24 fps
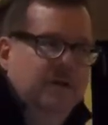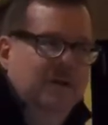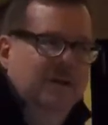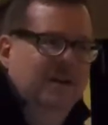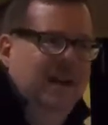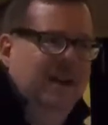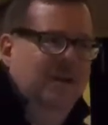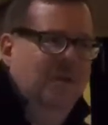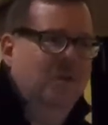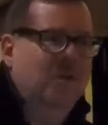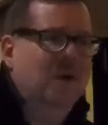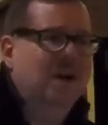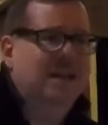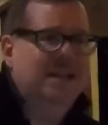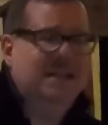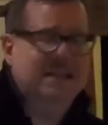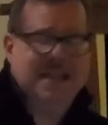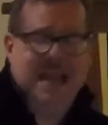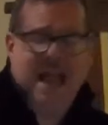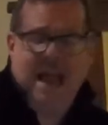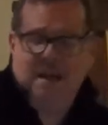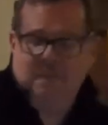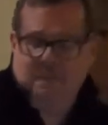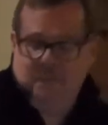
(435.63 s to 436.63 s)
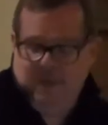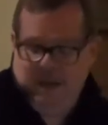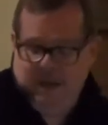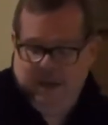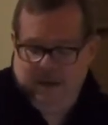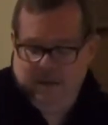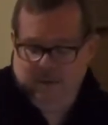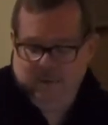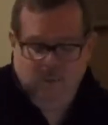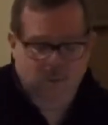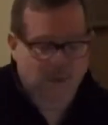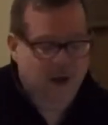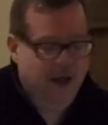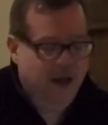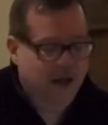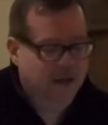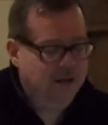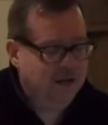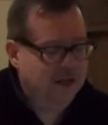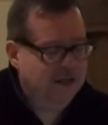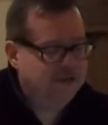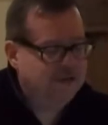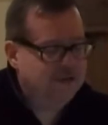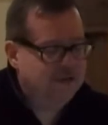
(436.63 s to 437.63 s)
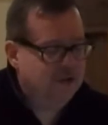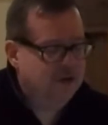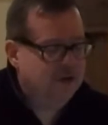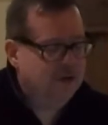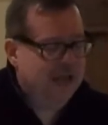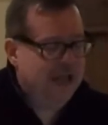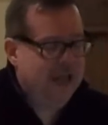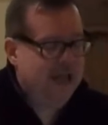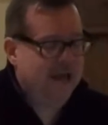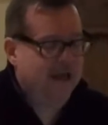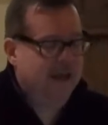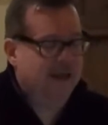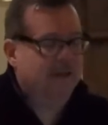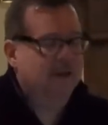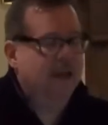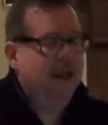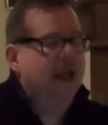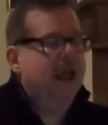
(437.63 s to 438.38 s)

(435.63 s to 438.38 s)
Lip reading: Like, what does that mean? Well, let's look at it.